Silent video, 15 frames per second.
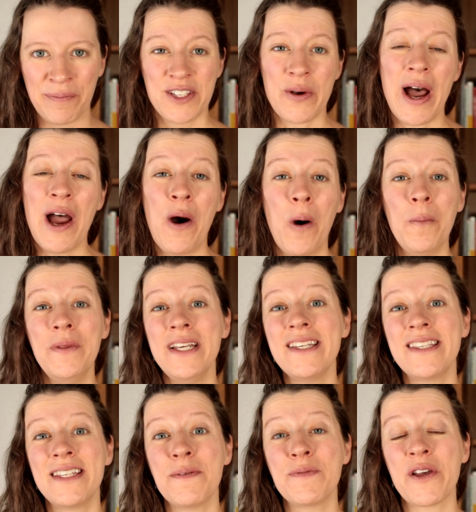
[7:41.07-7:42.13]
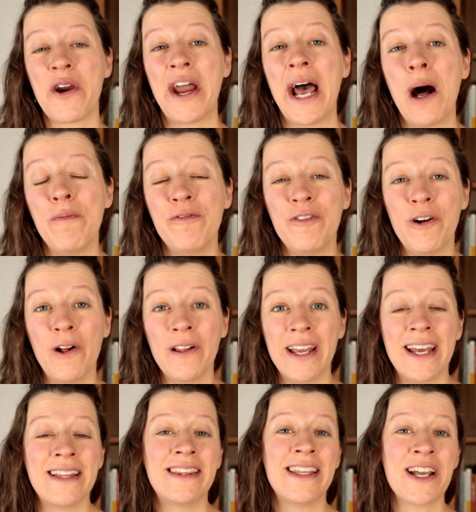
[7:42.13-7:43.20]
So I hope these tips are helpful,
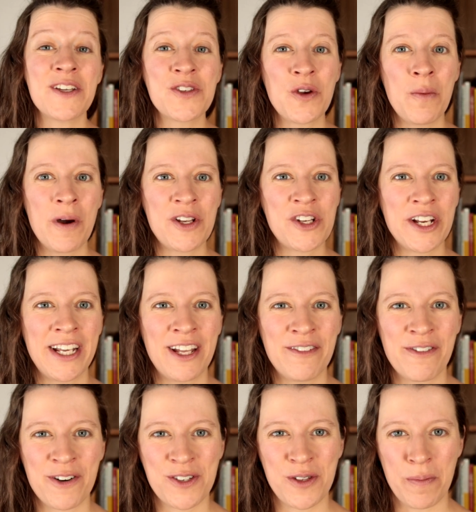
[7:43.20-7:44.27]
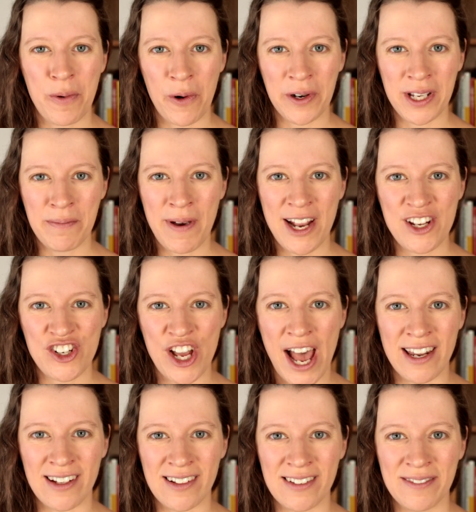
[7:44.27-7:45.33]
and thanks so much again for supporting my
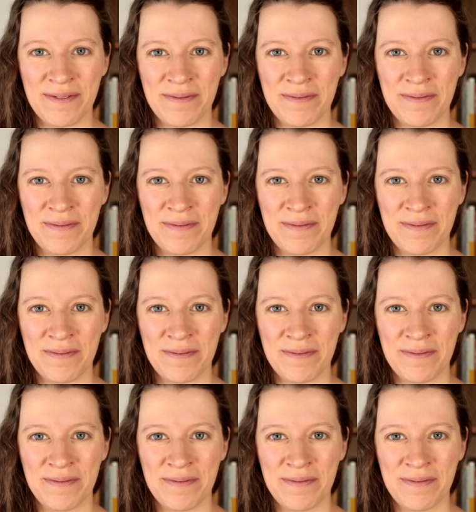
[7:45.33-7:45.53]
channel.